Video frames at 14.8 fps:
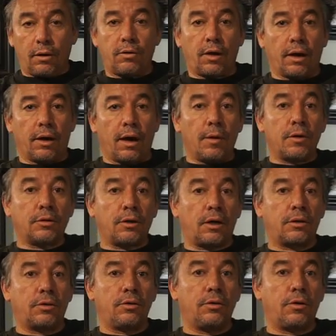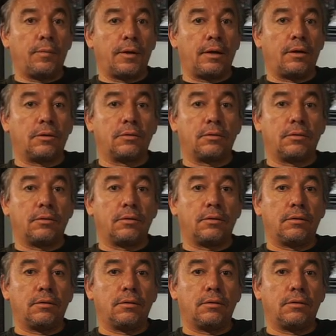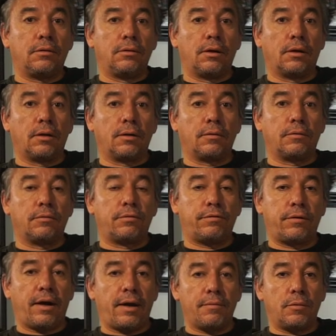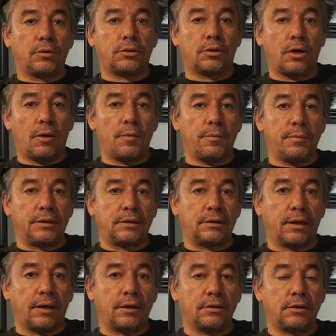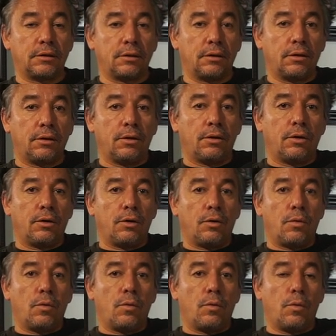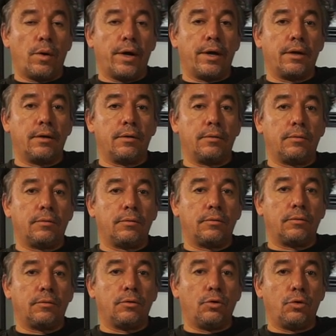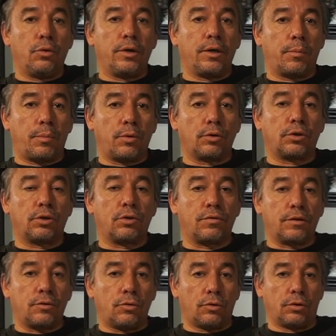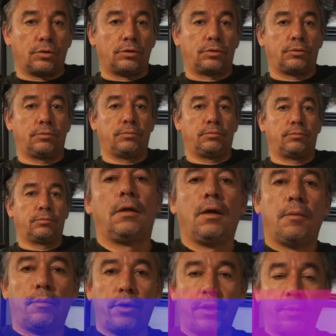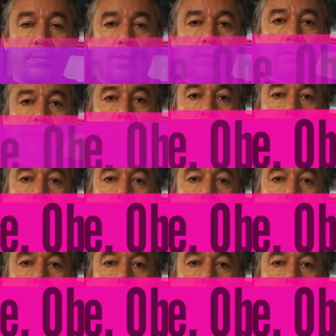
Okay, I want to talk to you about the five most common mistakes when doing a portrait of a horse. Well, number one is